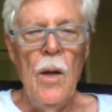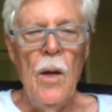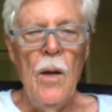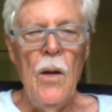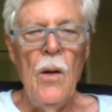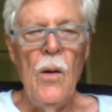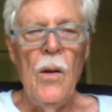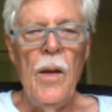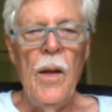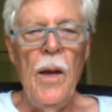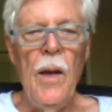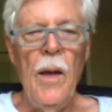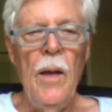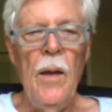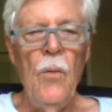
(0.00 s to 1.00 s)

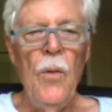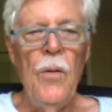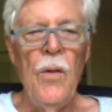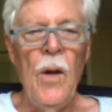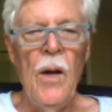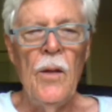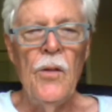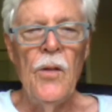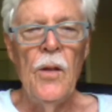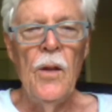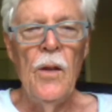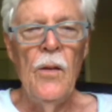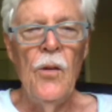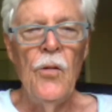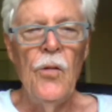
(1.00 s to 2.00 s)
Okay, we've got
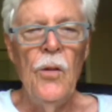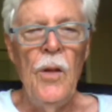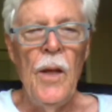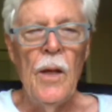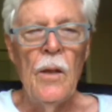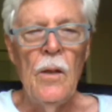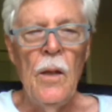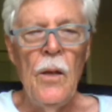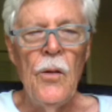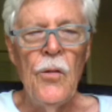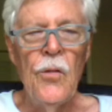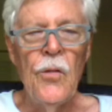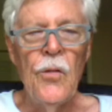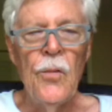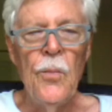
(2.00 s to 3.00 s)
this
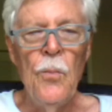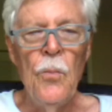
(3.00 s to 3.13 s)
Nicholas